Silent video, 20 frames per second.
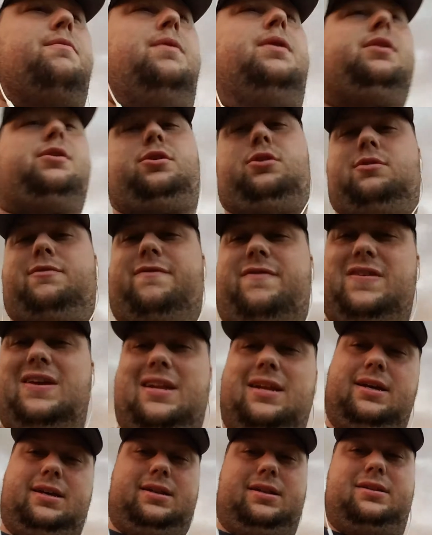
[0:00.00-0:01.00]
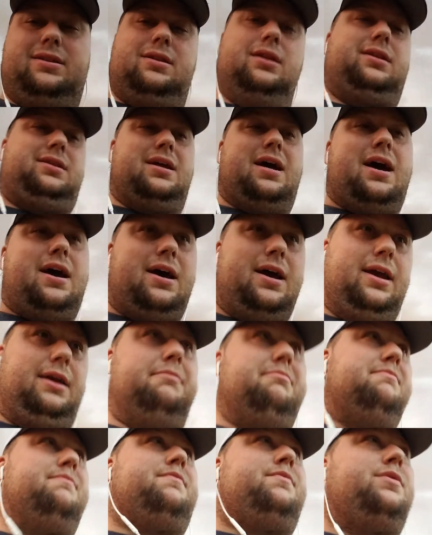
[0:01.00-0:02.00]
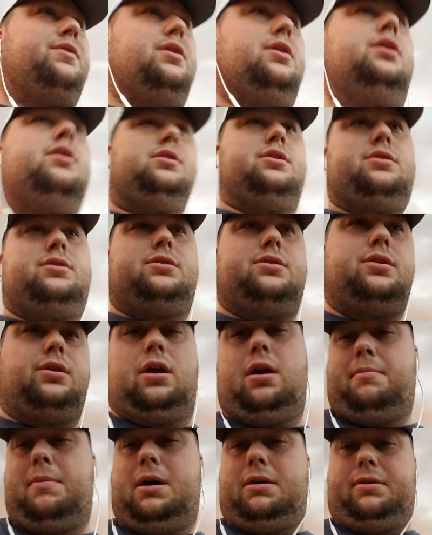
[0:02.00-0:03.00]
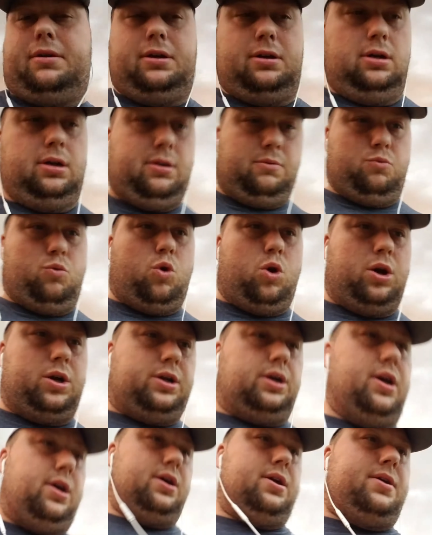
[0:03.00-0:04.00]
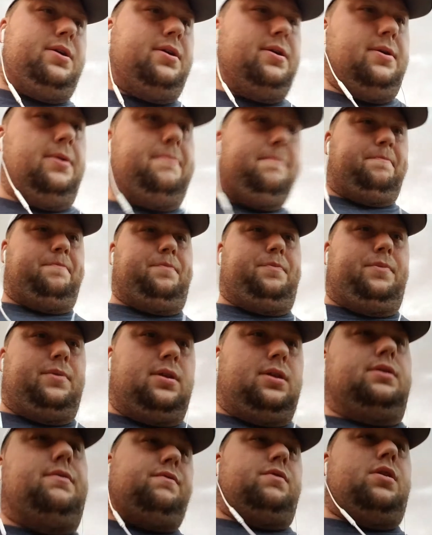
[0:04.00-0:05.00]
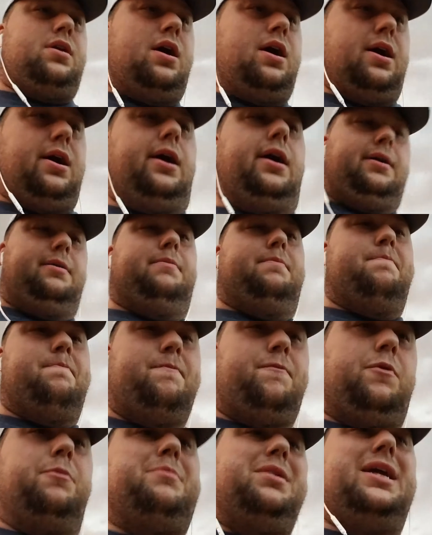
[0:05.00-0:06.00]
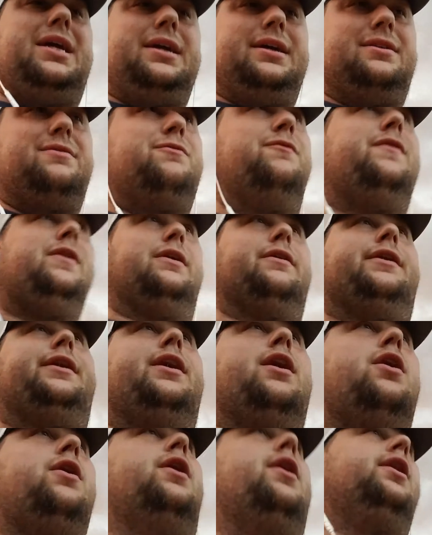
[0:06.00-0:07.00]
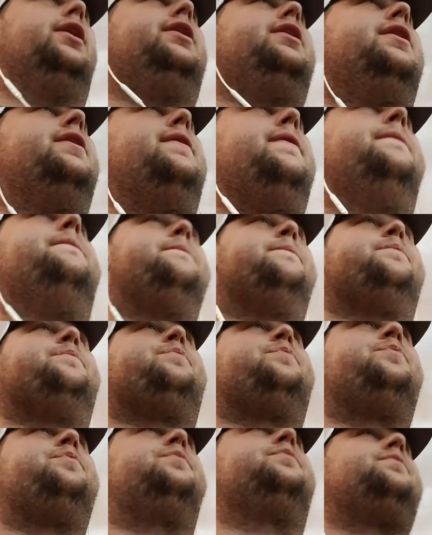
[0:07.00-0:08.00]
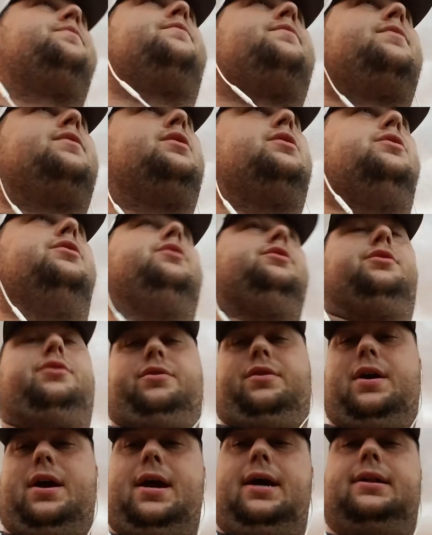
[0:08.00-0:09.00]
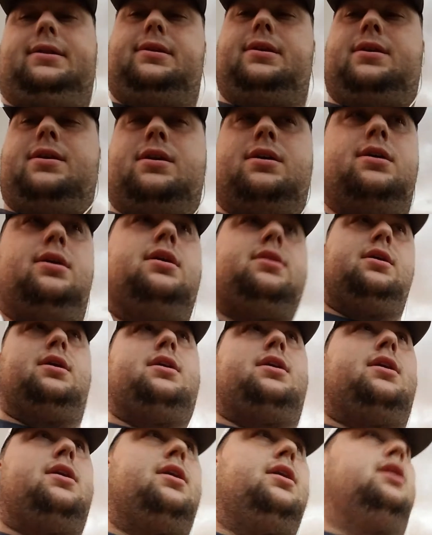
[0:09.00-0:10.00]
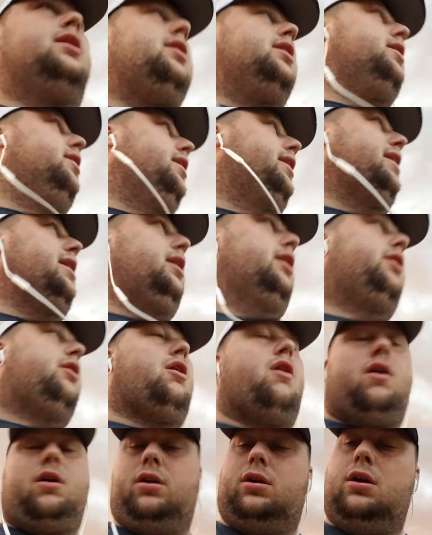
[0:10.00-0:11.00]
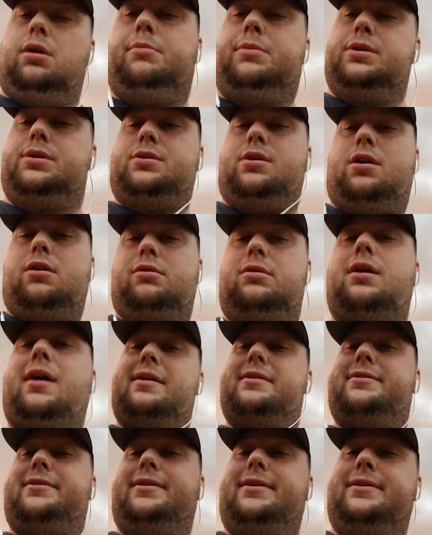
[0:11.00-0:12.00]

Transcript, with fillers: when do you fit in the time to come out here and work? Um, for me, it's very hard to do that. And I got a car coming, so I'll catch